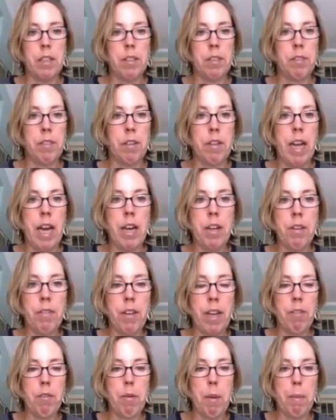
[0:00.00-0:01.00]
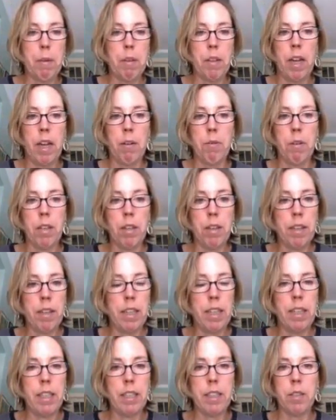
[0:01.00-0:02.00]
So now you've got to remember, okay, what are
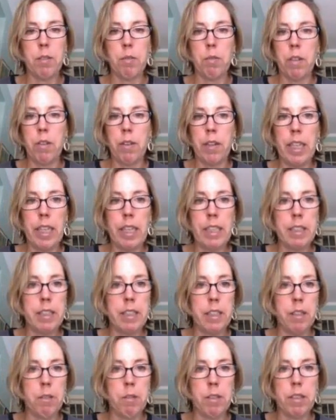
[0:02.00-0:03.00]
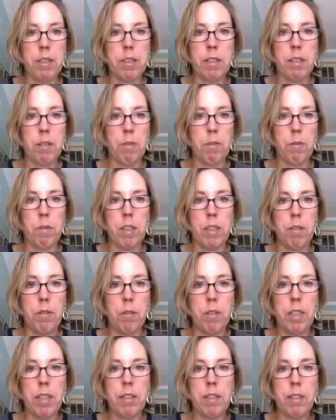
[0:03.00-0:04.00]
these? What do I need to do?
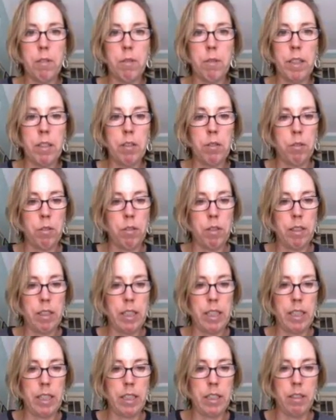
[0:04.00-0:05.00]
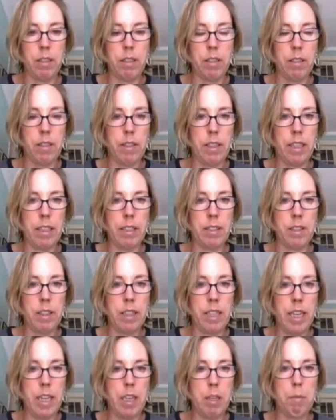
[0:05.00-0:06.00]
What is the resource here that is
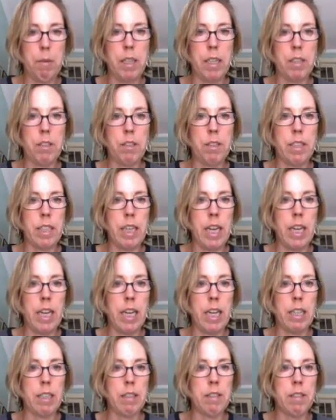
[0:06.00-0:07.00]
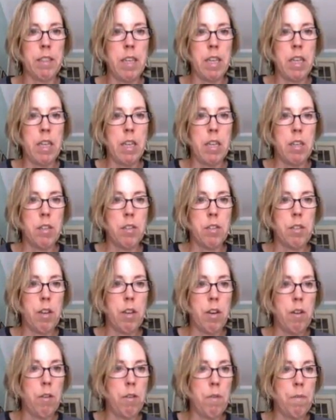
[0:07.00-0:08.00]
going to help me understand this?
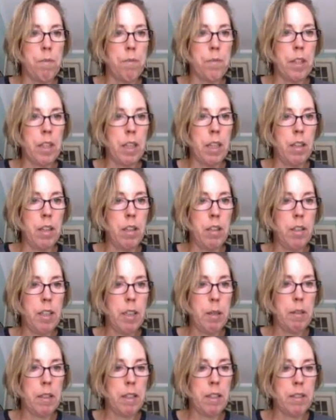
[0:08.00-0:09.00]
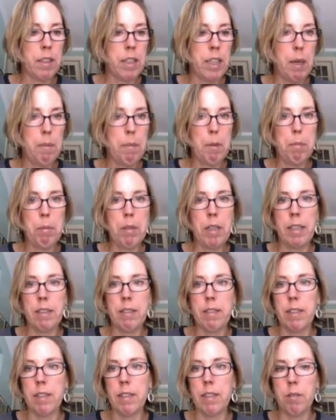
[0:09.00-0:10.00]
So look, there's a couple
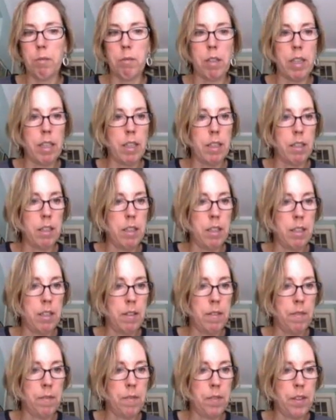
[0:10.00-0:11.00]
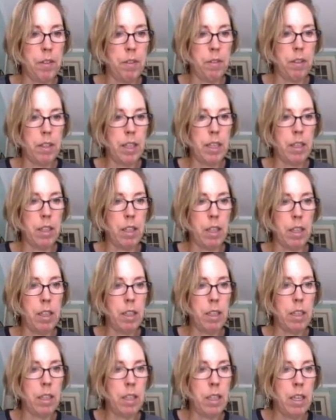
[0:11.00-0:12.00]
places where you can
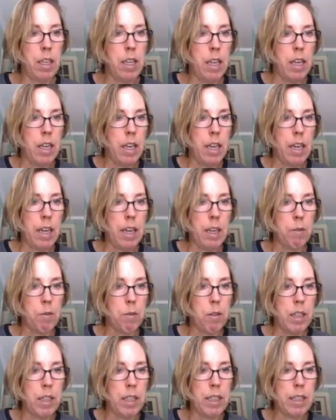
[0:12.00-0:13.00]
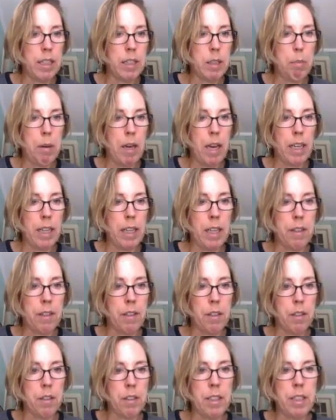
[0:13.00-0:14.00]
look. And one is back at
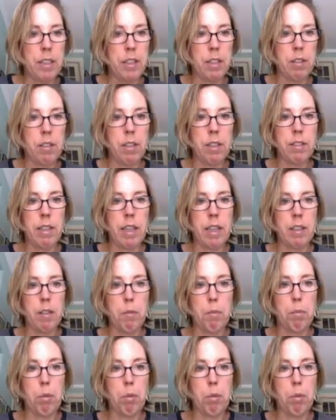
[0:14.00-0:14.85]
your Teaching Learning Cycle